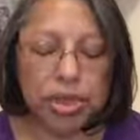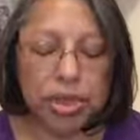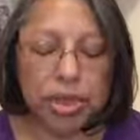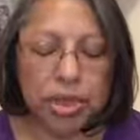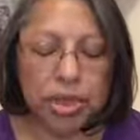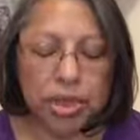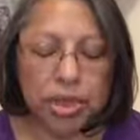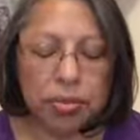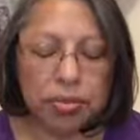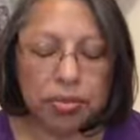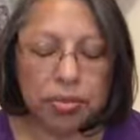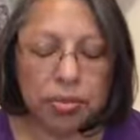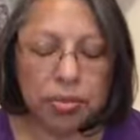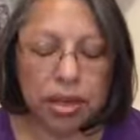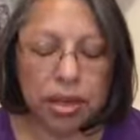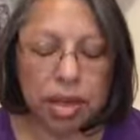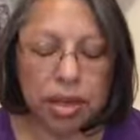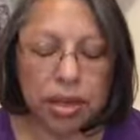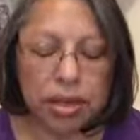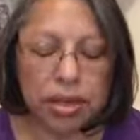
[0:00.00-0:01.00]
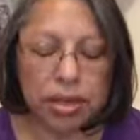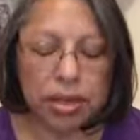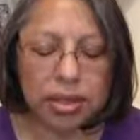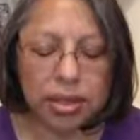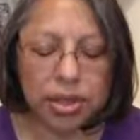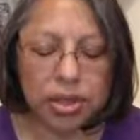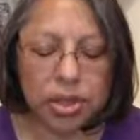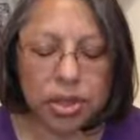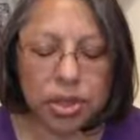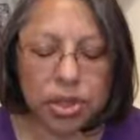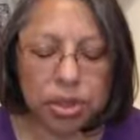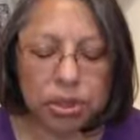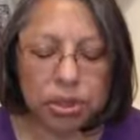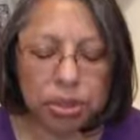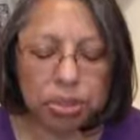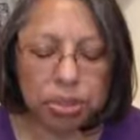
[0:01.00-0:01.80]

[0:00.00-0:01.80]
team that assist you with